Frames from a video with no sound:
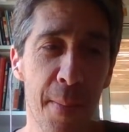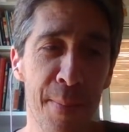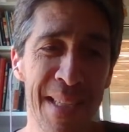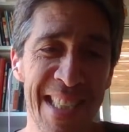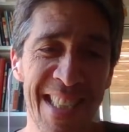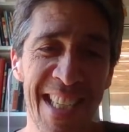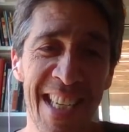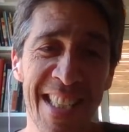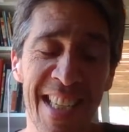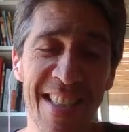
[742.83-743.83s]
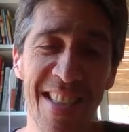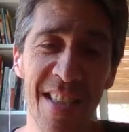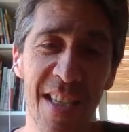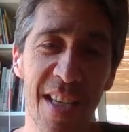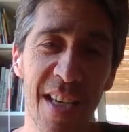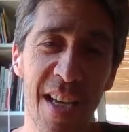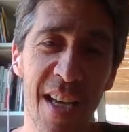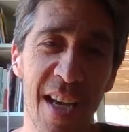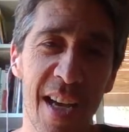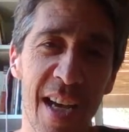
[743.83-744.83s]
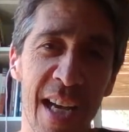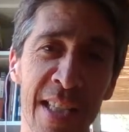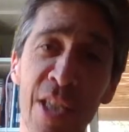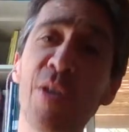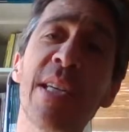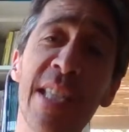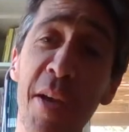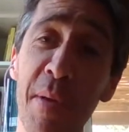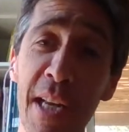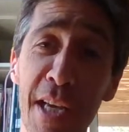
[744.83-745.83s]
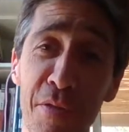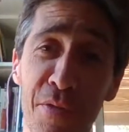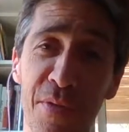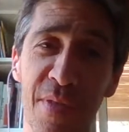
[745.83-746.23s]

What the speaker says: But the thing is that as long as I'm alive,